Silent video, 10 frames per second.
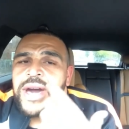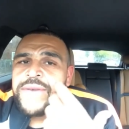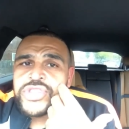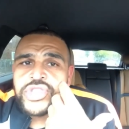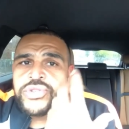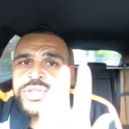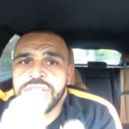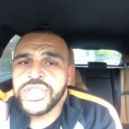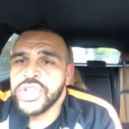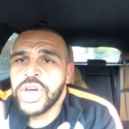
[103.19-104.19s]
I've just used it
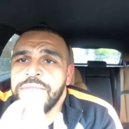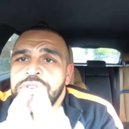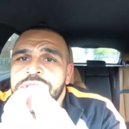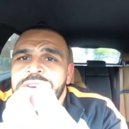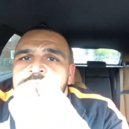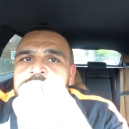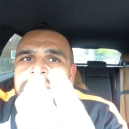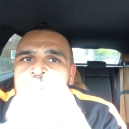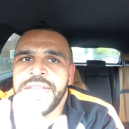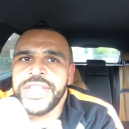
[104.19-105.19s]
as a, I've used it as
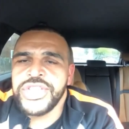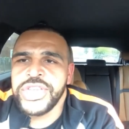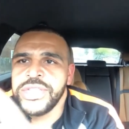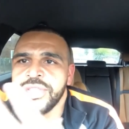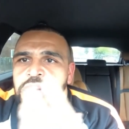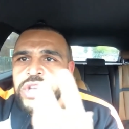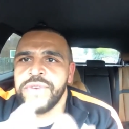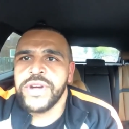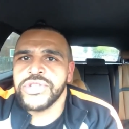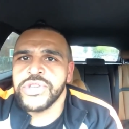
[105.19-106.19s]
an energy turnaround.